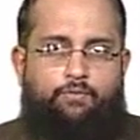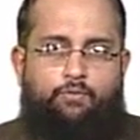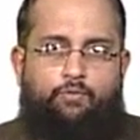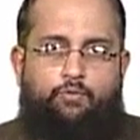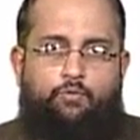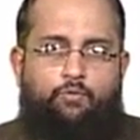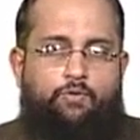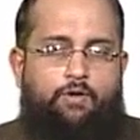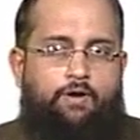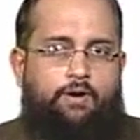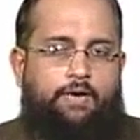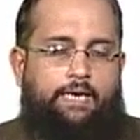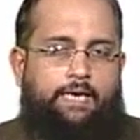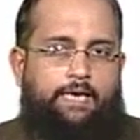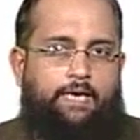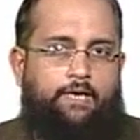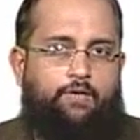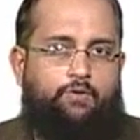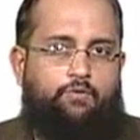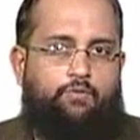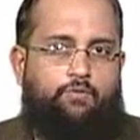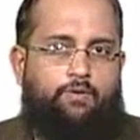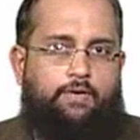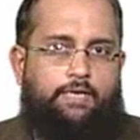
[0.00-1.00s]
do not
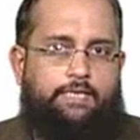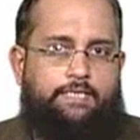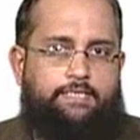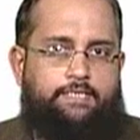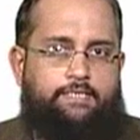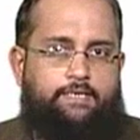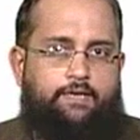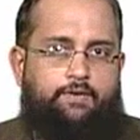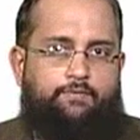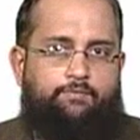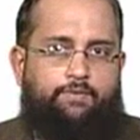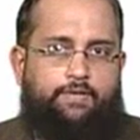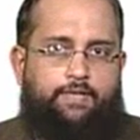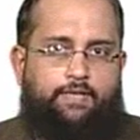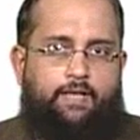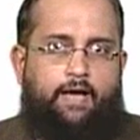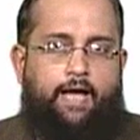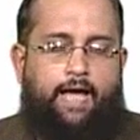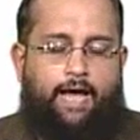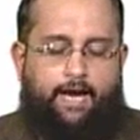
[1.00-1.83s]
need to concern with the